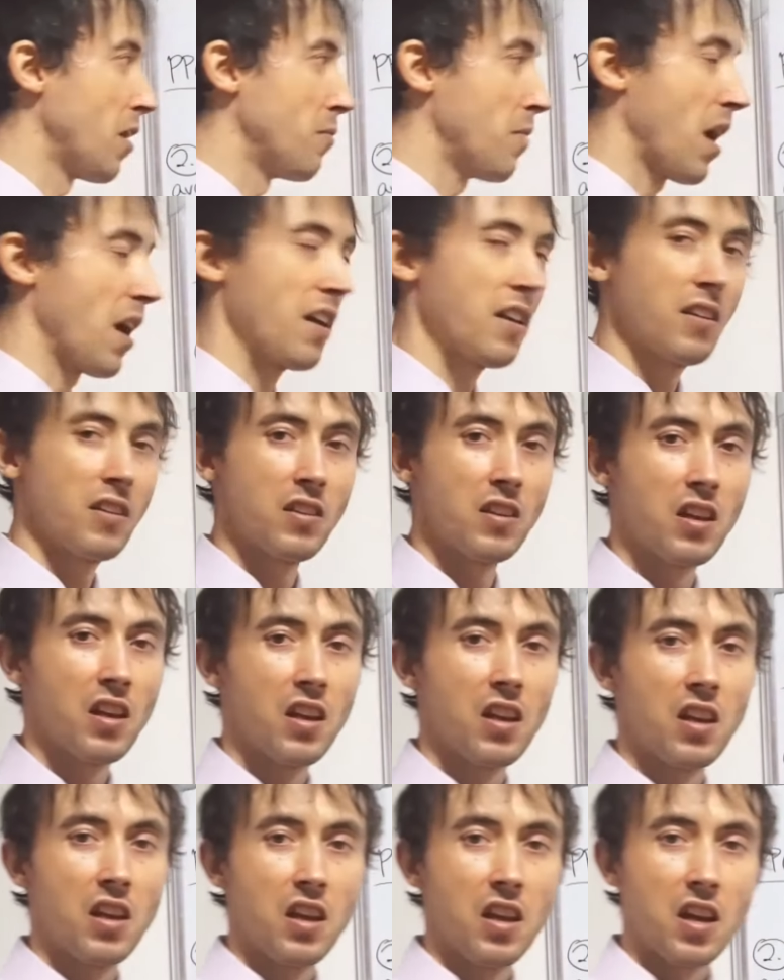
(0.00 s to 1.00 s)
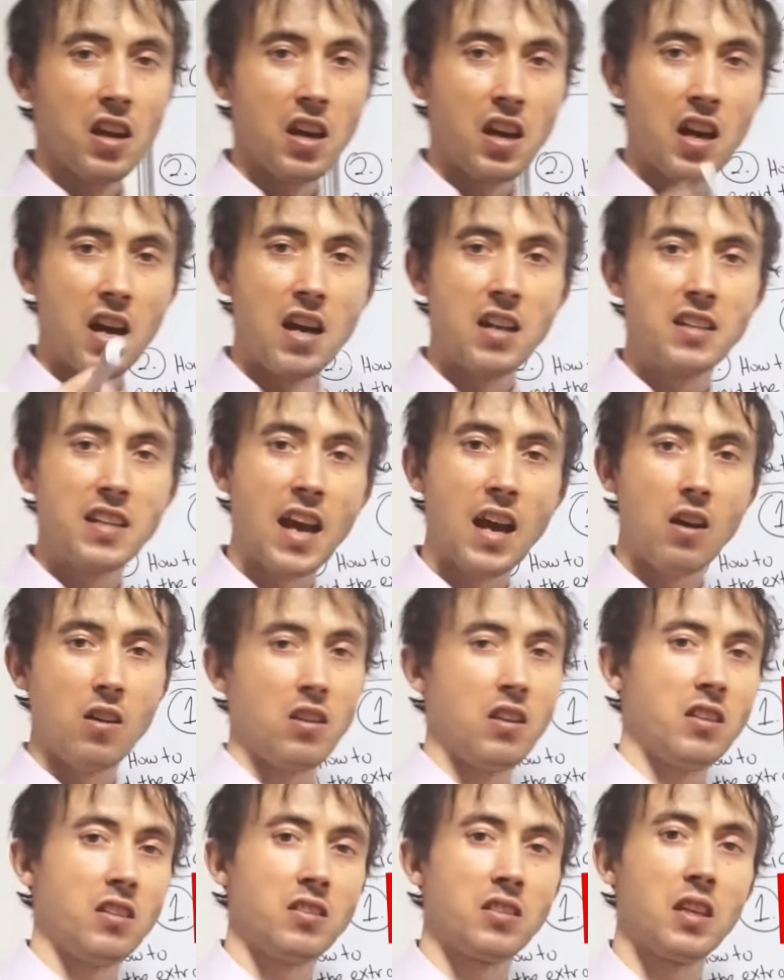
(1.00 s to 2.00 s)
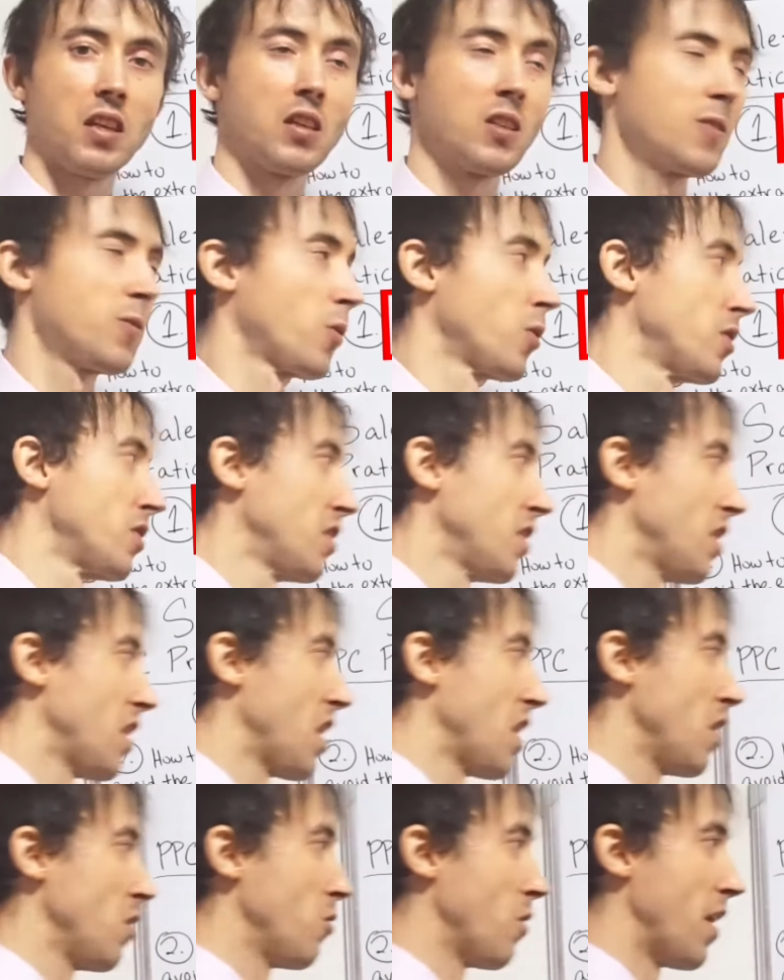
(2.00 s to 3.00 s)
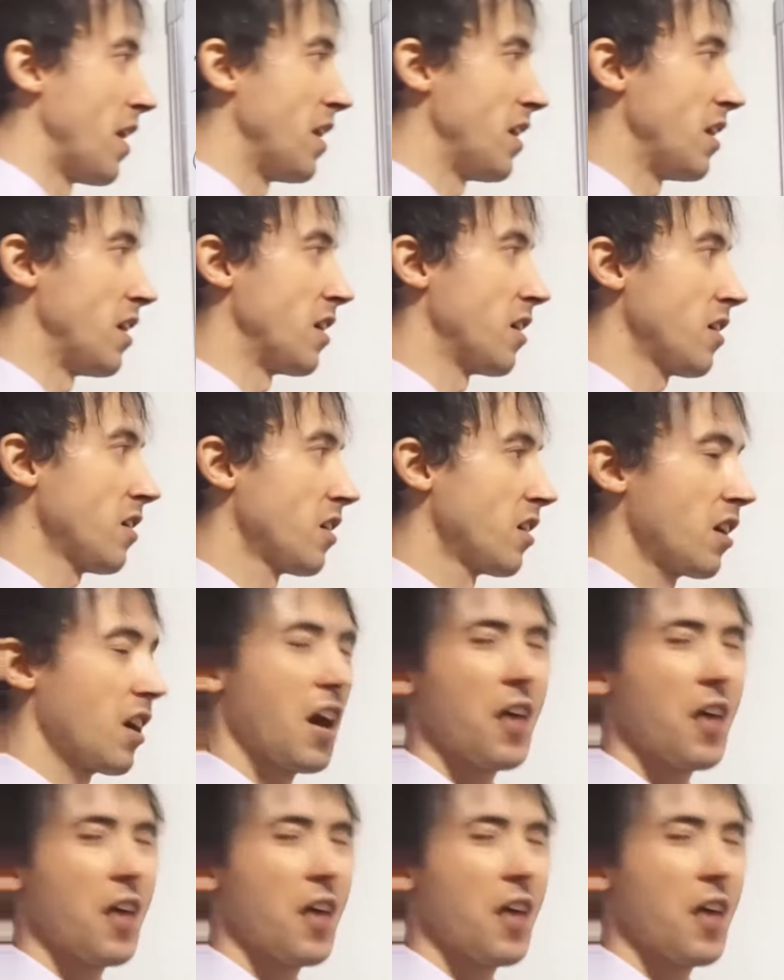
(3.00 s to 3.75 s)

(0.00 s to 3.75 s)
I'm not uh, downing Salesforce in any way here,